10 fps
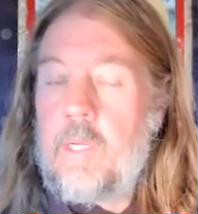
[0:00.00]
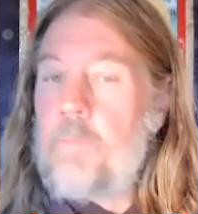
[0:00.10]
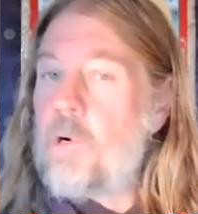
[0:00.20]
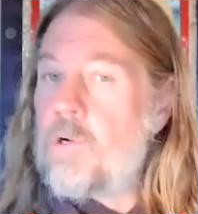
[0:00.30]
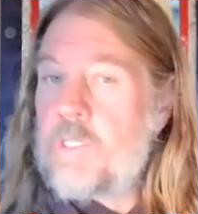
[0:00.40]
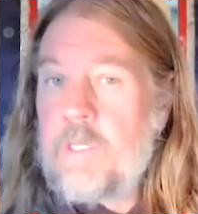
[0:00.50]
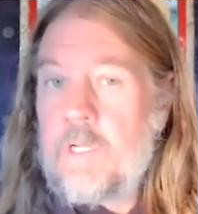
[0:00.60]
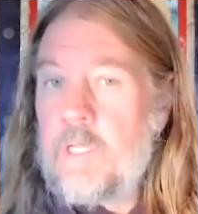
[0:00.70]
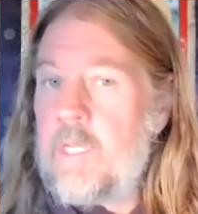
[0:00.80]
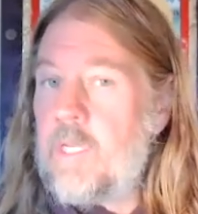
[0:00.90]

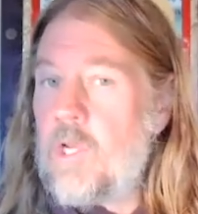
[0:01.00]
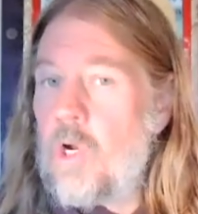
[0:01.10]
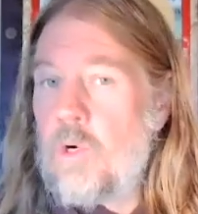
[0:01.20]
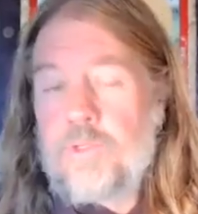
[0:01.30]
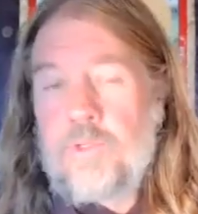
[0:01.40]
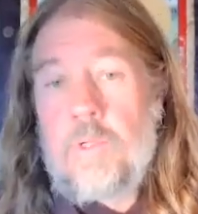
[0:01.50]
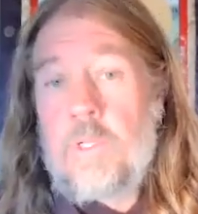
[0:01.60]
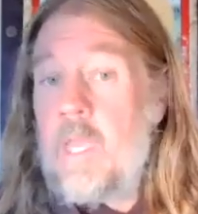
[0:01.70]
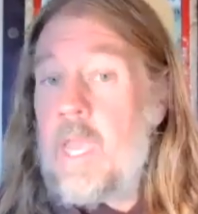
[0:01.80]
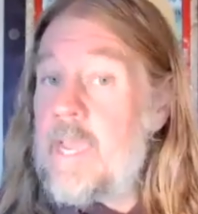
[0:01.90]
personally,
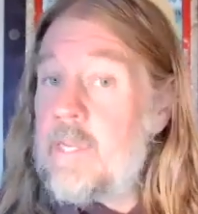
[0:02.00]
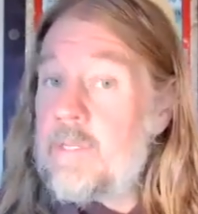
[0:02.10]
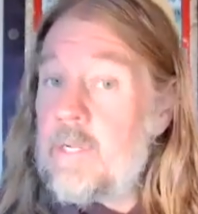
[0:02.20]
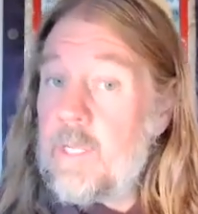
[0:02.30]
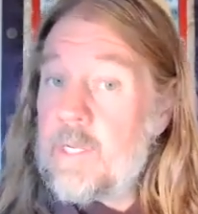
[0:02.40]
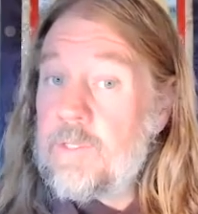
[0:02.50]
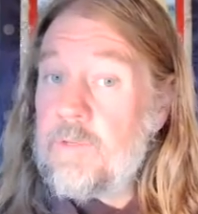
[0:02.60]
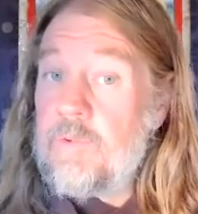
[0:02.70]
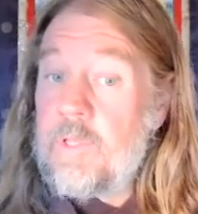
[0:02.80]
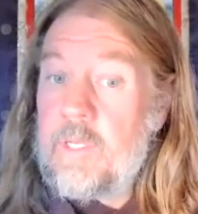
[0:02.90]
culturally, and
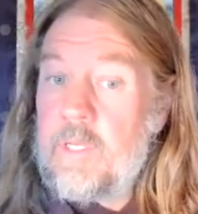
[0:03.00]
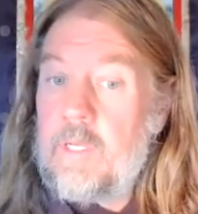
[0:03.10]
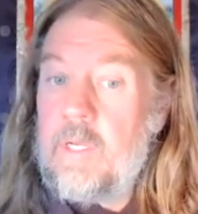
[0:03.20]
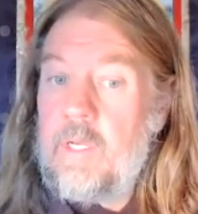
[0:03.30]
collectively,